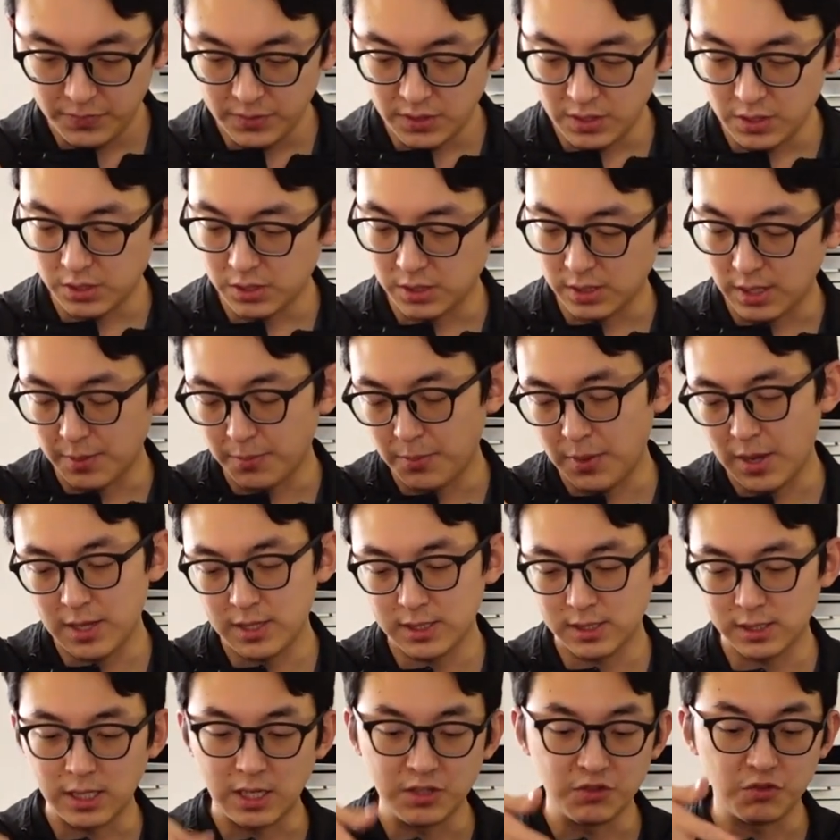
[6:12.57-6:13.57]
There's like
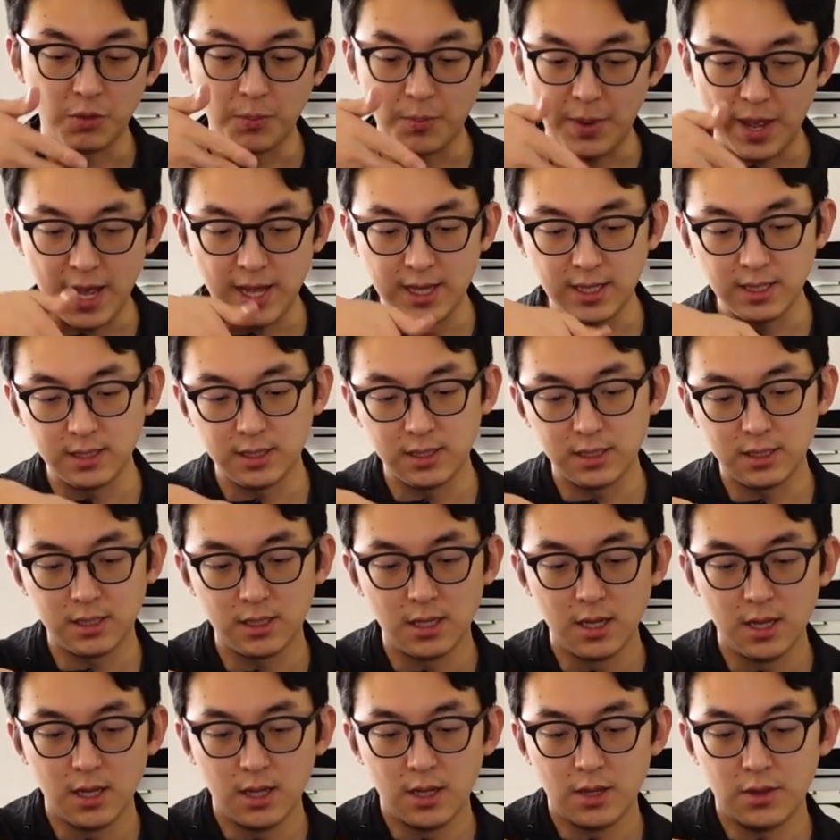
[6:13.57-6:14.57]
slots for pens.
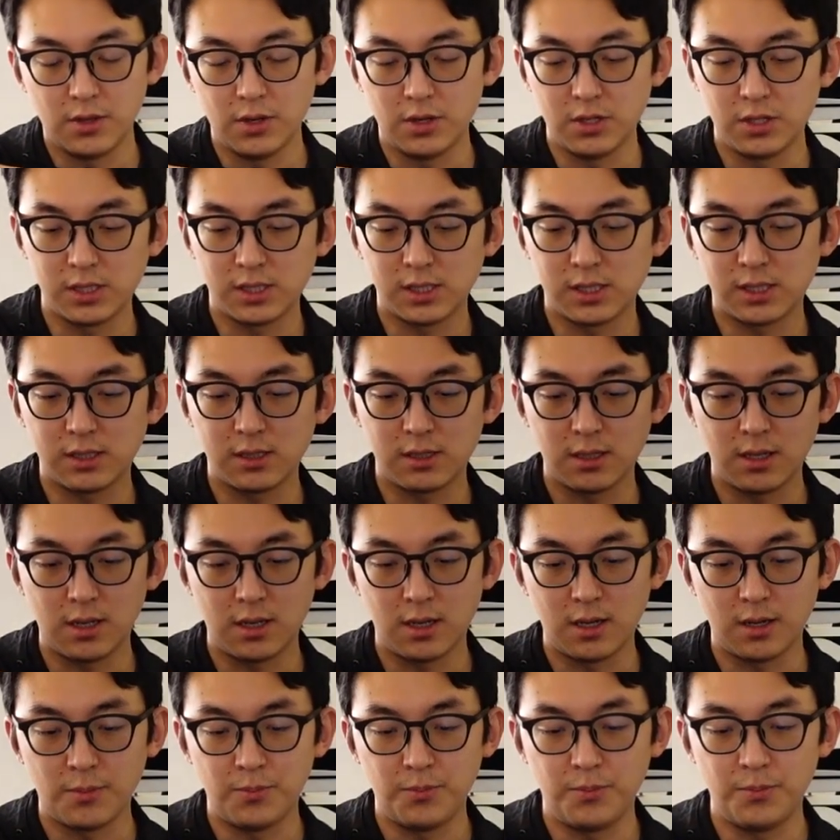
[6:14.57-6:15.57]
There's
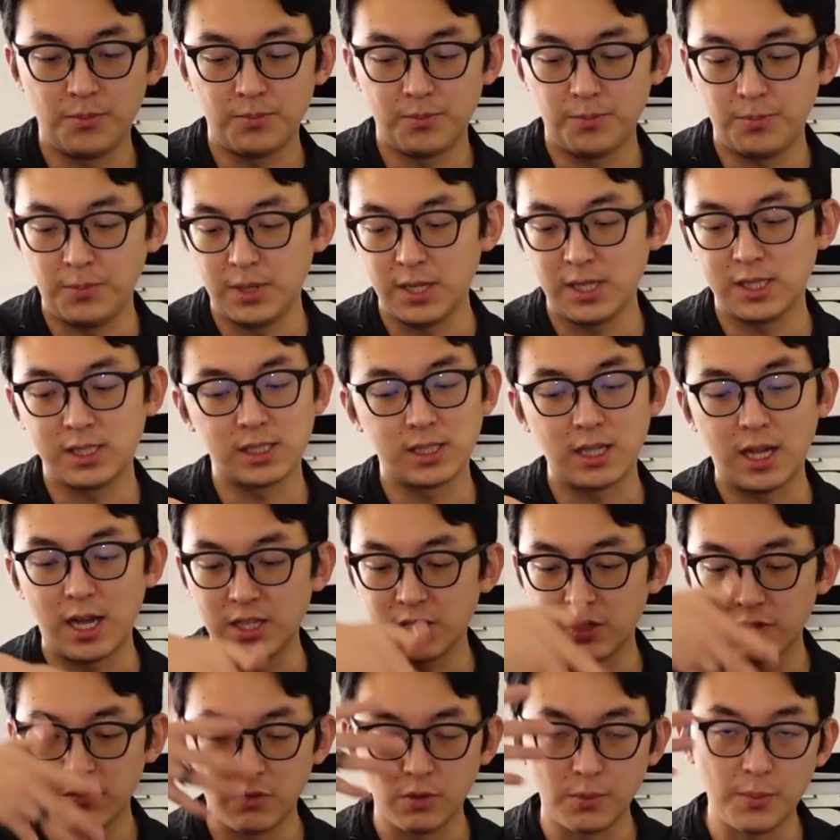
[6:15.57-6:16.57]
big
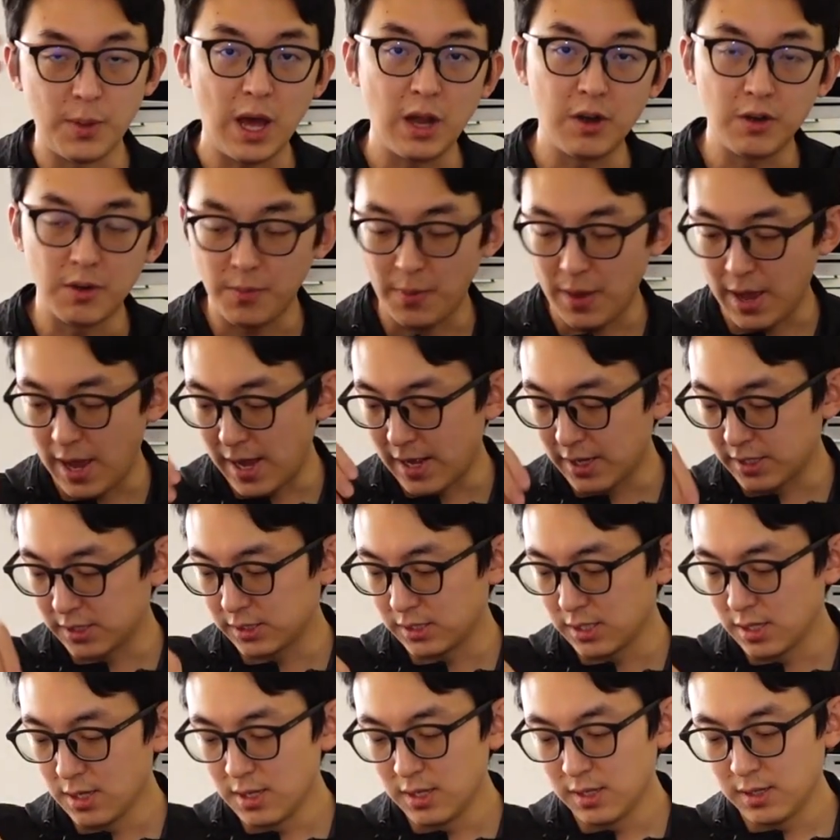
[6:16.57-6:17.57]
slots for battery
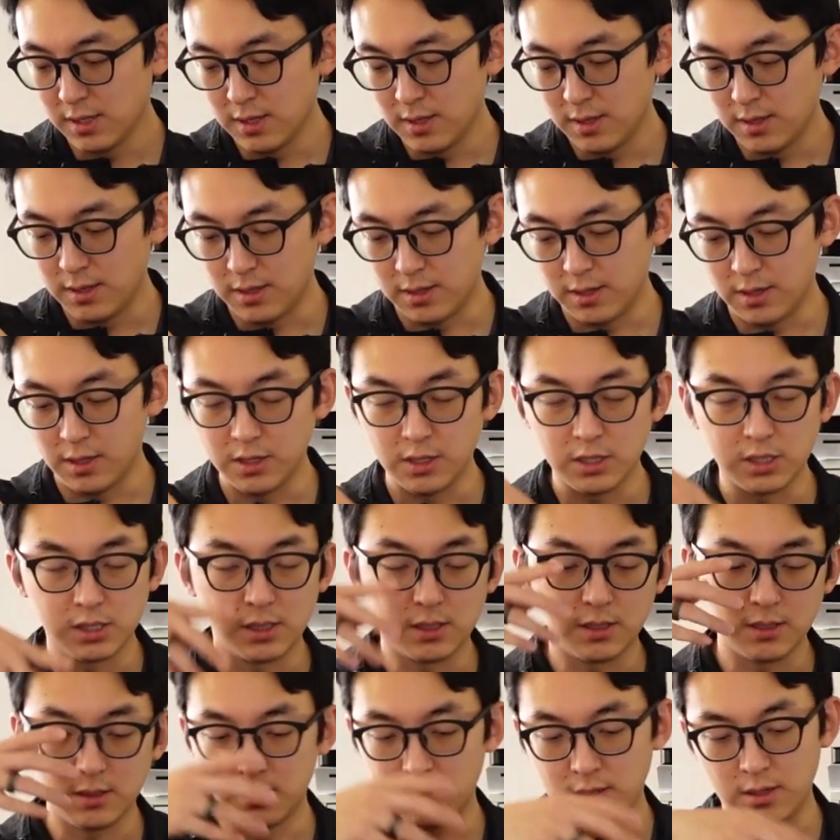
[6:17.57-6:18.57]
packs. Another
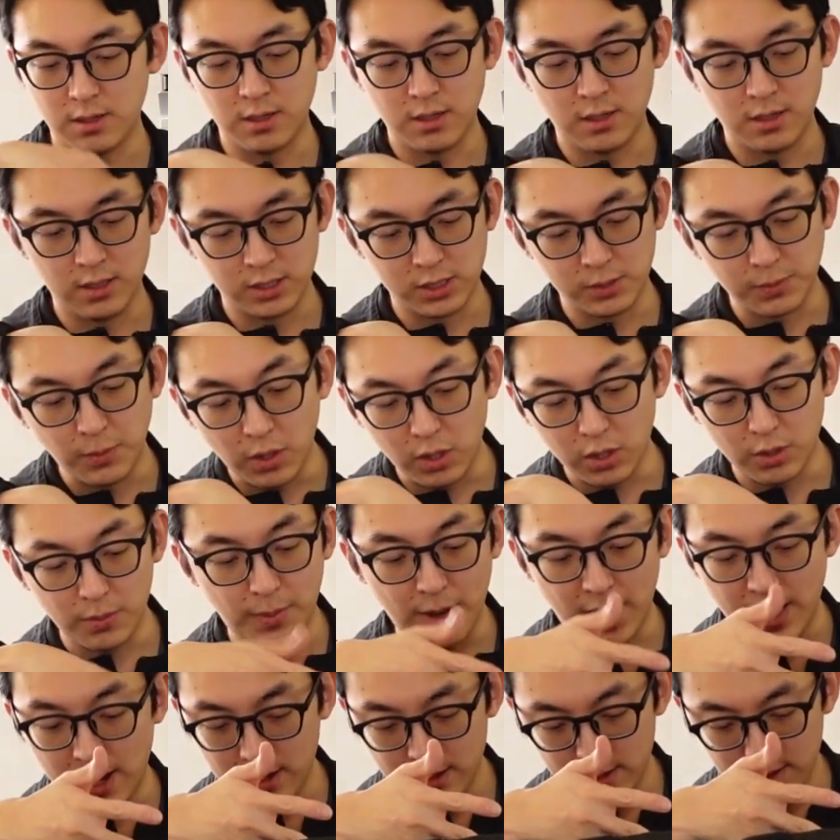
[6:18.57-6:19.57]
smaller
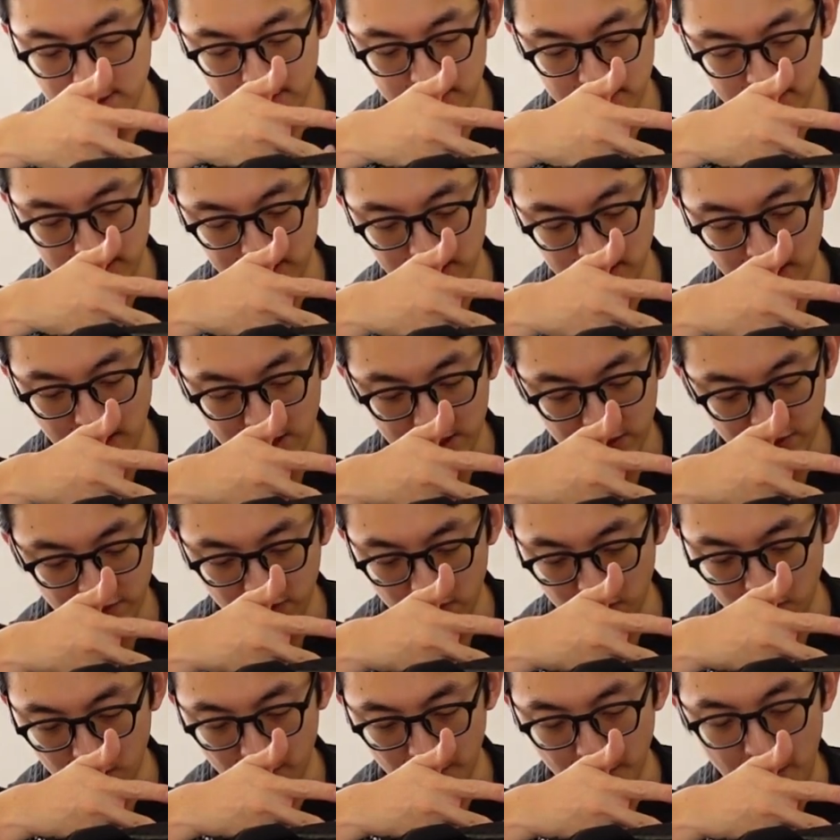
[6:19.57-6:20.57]
slots
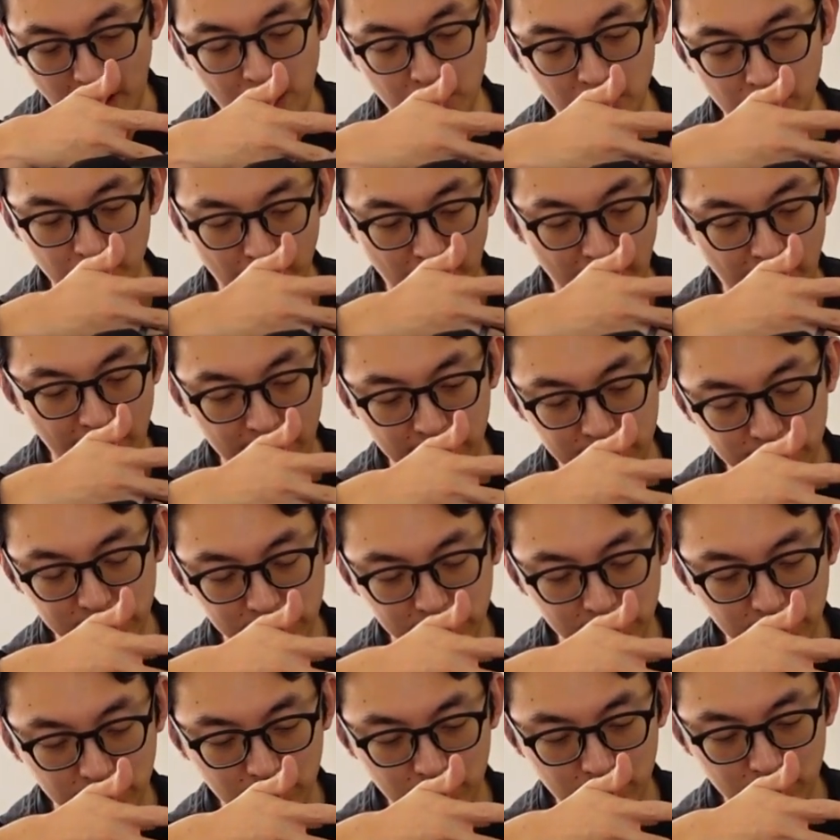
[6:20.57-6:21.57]
for battery
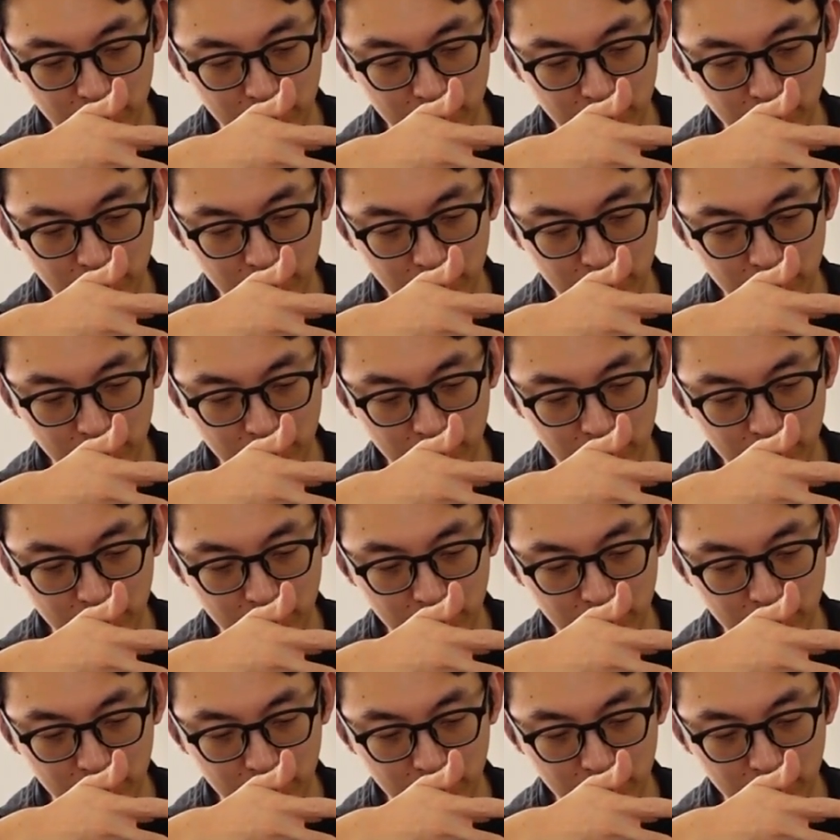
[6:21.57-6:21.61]
packs.